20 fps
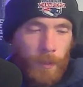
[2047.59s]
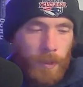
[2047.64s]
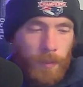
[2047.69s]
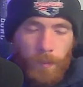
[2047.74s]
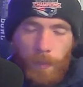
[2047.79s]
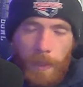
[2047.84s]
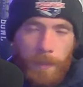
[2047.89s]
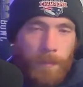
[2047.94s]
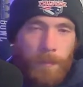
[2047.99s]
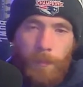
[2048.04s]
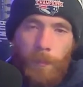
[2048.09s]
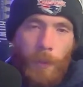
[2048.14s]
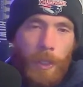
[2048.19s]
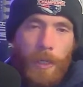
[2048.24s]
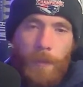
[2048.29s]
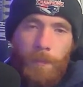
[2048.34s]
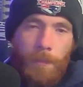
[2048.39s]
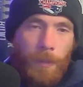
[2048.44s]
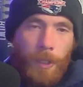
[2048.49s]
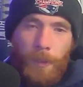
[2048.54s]

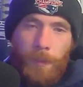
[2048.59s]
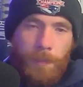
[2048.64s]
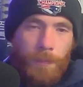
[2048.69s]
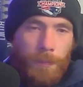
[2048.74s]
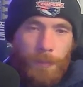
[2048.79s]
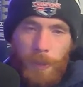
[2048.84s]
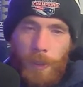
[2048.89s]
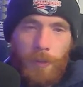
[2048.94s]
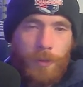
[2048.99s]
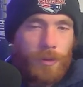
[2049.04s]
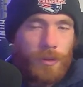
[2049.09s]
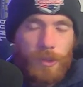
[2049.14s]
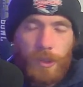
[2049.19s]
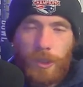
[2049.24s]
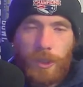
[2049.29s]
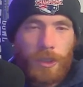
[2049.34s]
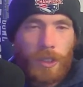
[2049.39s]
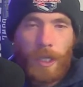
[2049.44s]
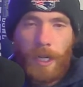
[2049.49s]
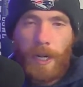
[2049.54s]
We abused
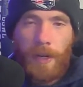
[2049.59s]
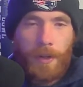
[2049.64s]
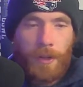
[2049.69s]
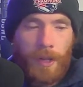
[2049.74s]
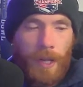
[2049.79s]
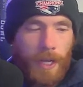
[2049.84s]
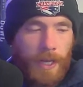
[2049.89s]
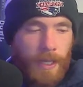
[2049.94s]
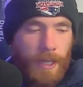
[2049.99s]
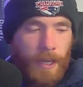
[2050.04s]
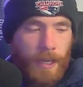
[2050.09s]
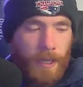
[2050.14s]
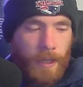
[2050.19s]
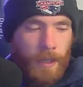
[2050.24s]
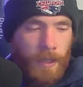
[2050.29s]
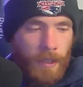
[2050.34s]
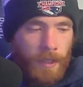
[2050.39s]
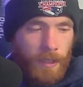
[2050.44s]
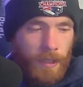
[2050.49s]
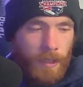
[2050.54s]
the shit out of that
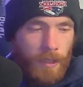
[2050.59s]
guy,